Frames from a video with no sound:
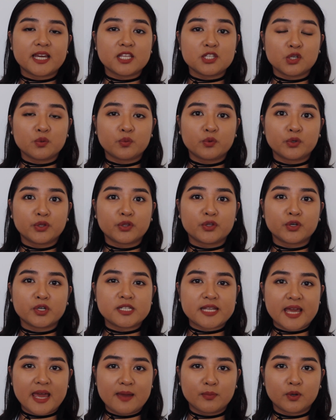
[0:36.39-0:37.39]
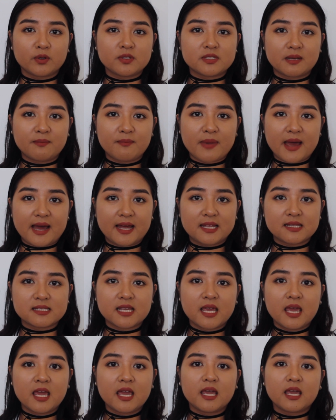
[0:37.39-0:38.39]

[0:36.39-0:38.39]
as you would through tampons and pads.